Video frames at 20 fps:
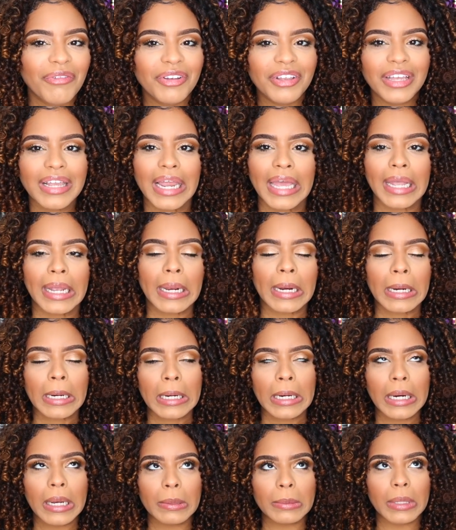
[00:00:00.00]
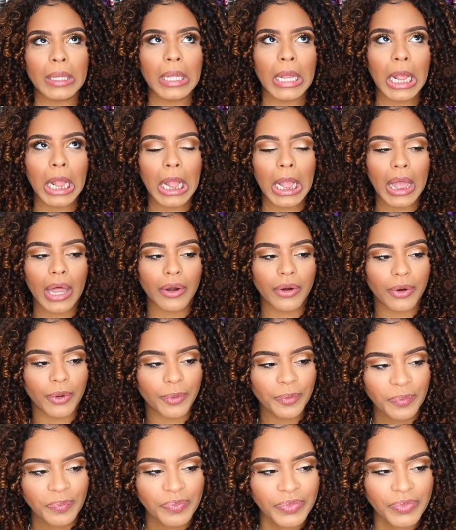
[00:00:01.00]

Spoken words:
really like I'm like, oh, I don't know.